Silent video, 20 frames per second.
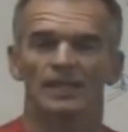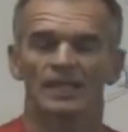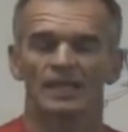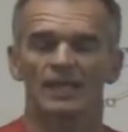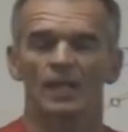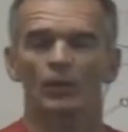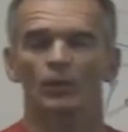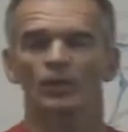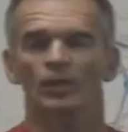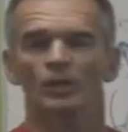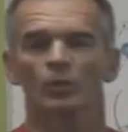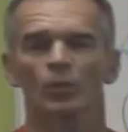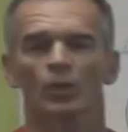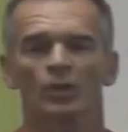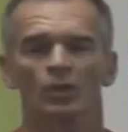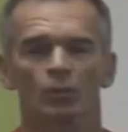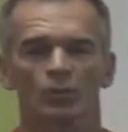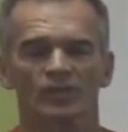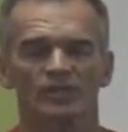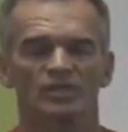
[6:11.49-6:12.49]
an area
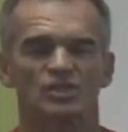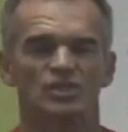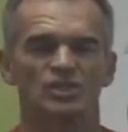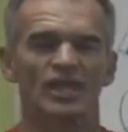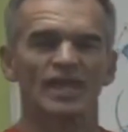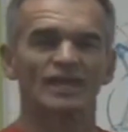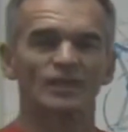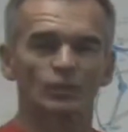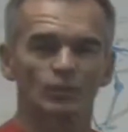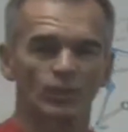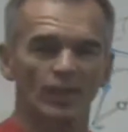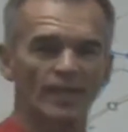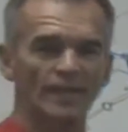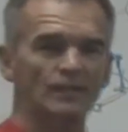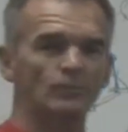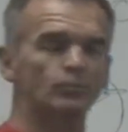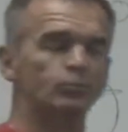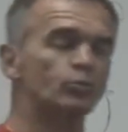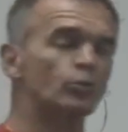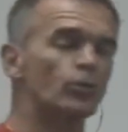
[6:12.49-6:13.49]
where we generate